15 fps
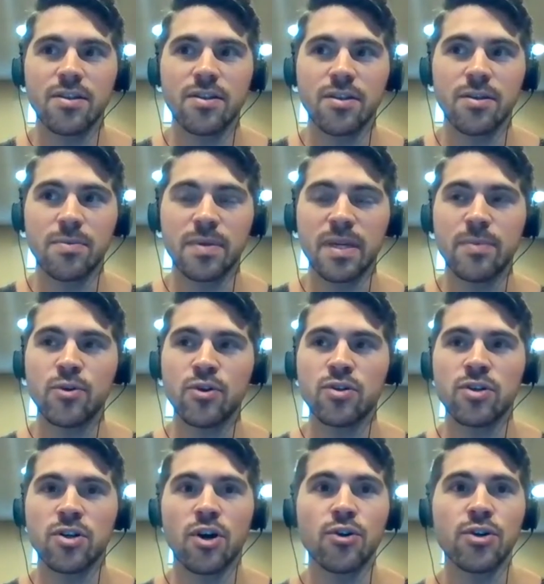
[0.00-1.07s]
the people who
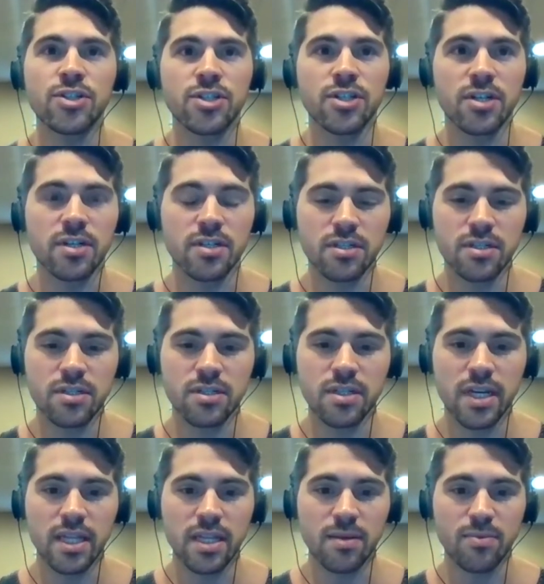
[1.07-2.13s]
go to church
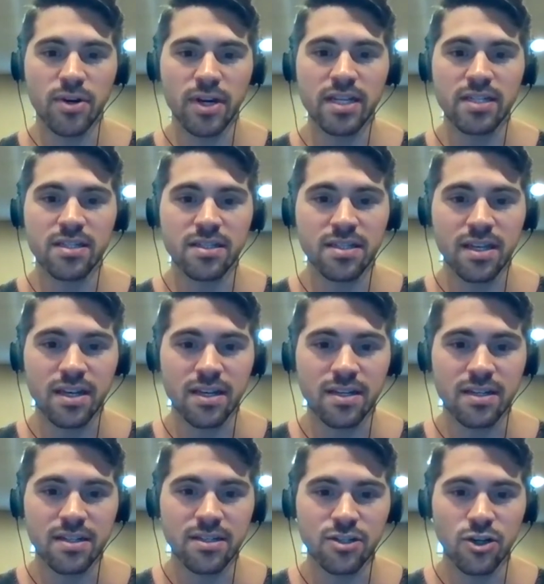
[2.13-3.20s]
and they praise a saint
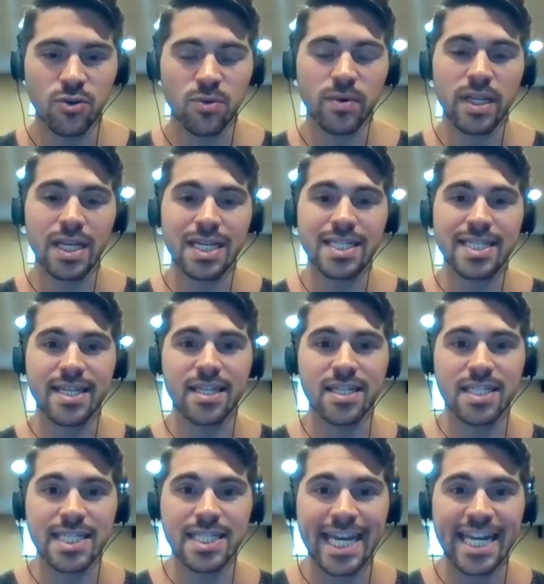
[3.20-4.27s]
don't realize that the
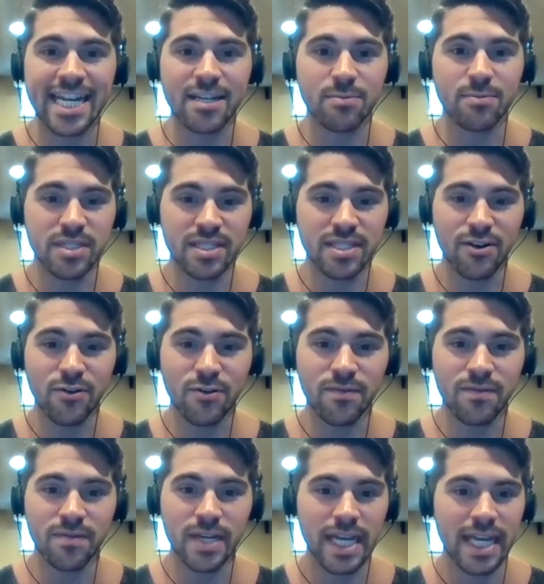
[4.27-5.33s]
saint
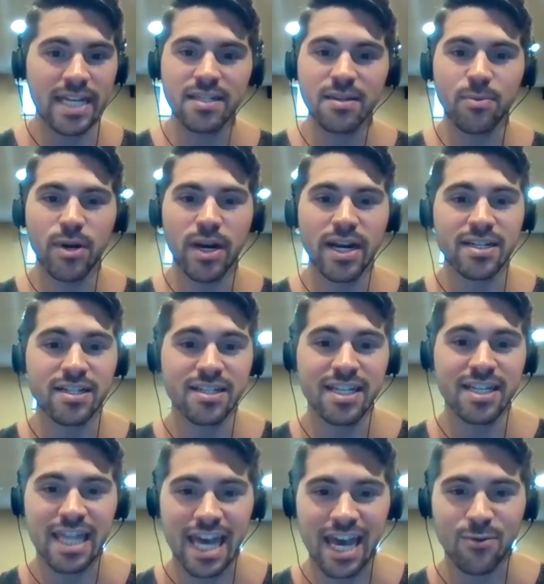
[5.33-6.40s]
himself isn't
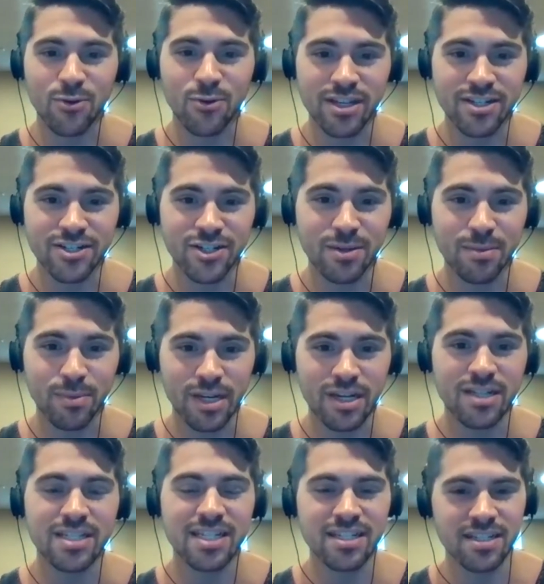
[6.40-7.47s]
practicing that religion
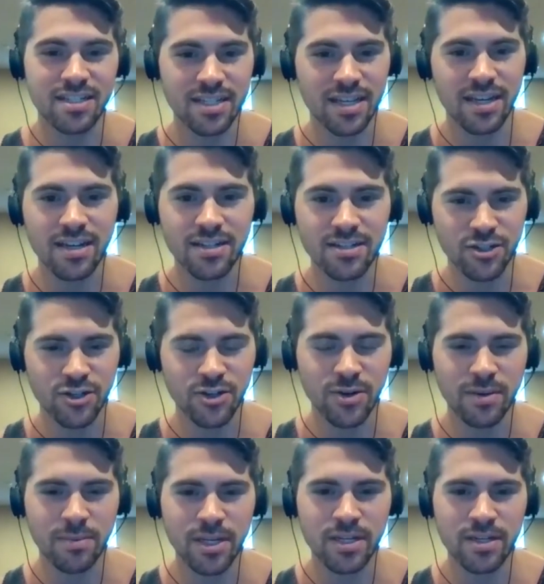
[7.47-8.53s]
because he's a saint. Do you know what
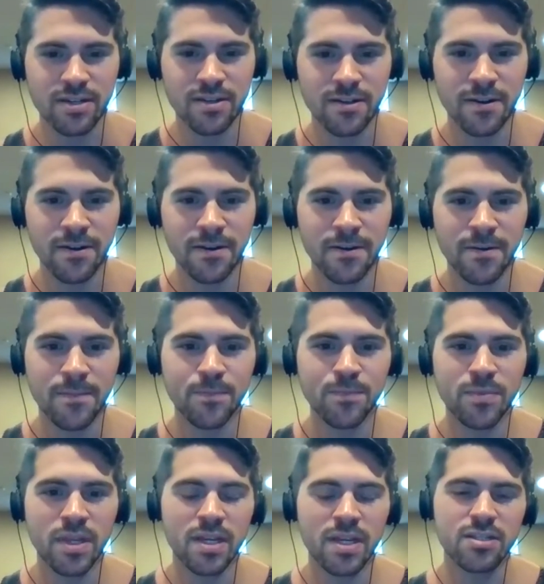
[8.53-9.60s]
I mean? Mm.
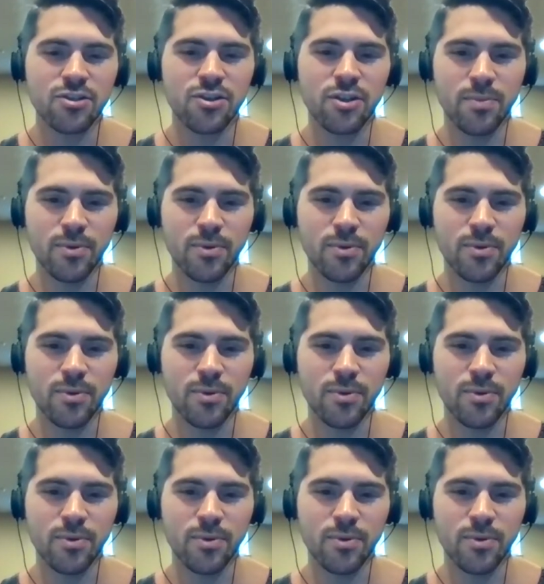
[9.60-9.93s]
So the